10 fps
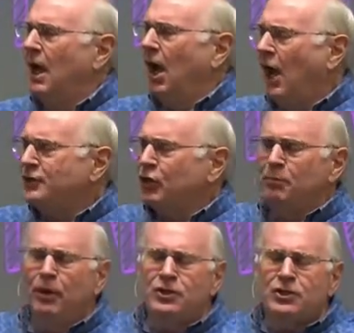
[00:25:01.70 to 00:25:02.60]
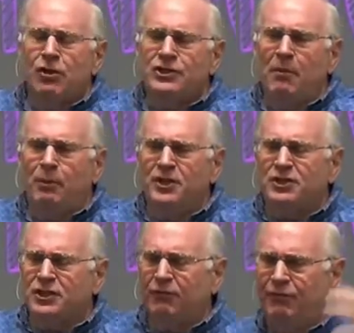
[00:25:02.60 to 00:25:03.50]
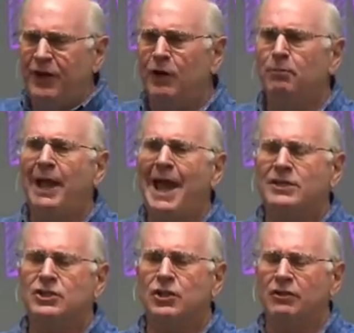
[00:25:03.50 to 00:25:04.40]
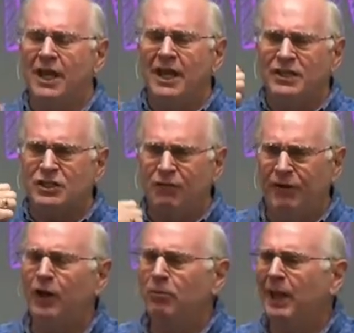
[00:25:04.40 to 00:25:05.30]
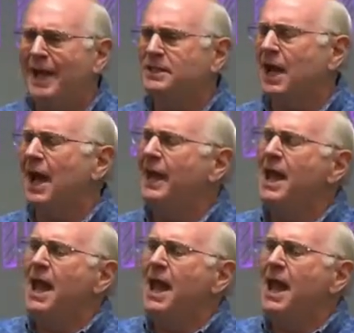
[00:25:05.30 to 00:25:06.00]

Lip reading: Oscar Burch shows up with a severe black suit, his severe black tie,